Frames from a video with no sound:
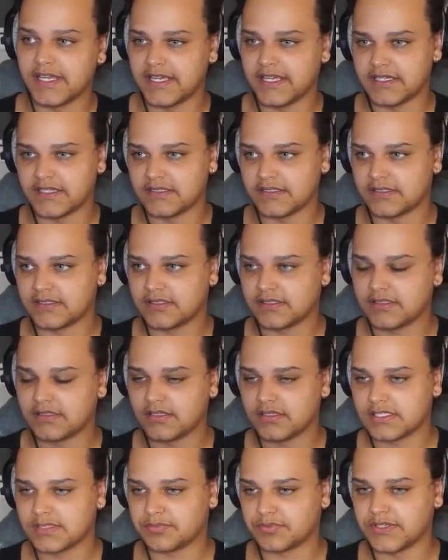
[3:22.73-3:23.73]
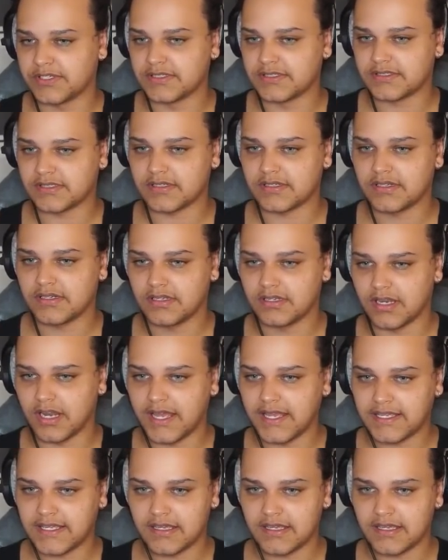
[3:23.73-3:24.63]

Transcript: is sprint light